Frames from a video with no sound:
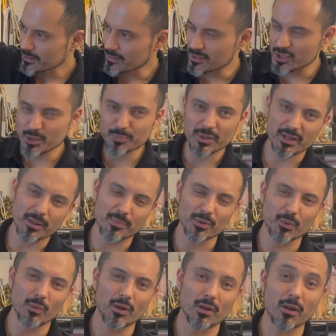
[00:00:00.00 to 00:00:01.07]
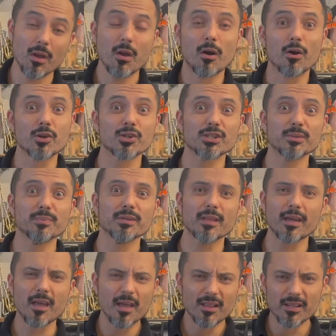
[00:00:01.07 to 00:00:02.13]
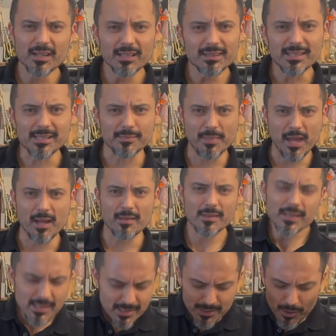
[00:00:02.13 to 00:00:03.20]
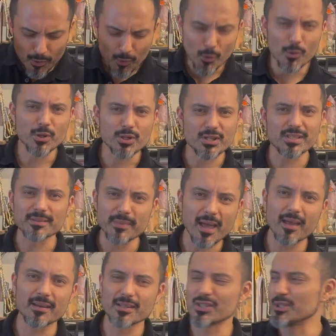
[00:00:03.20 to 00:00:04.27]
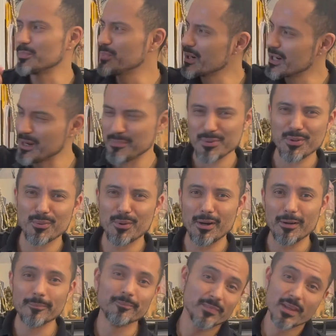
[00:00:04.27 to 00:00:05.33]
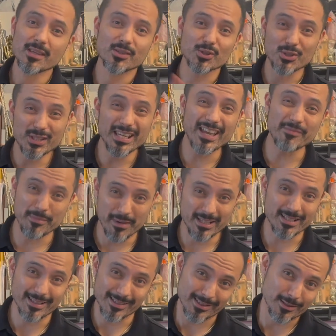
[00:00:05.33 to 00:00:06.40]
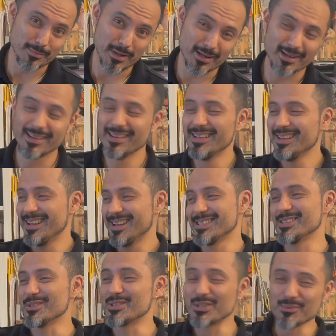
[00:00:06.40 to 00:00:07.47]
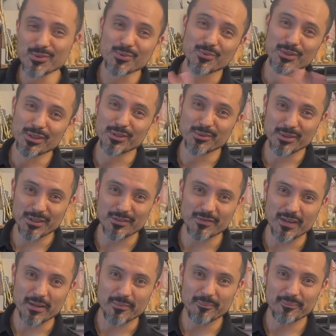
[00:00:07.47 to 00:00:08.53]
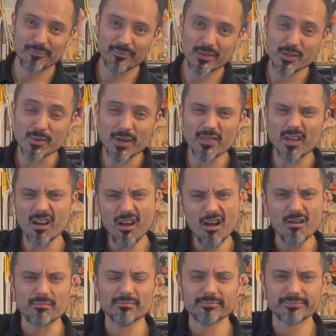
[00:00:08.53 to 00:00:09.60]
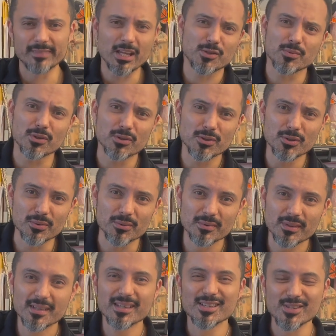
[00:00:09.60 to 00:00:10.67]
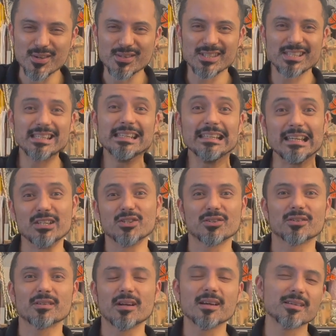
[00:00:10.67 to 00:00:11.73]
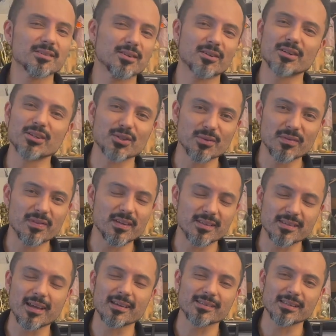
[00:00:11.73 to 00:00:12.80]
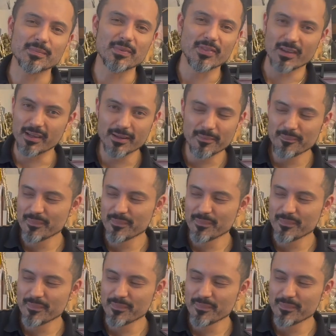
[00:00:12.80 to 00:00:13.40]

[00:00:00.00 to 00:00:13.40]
She'd put it up on the wall. Or she'd be like, look at this man. This is a gorgeous man. She'd put it up on the wall. So she gave me my taste in men. So she was really, really fun. So I thought, oh, that's what you do. So as a teenager, I started doing the exact same thing.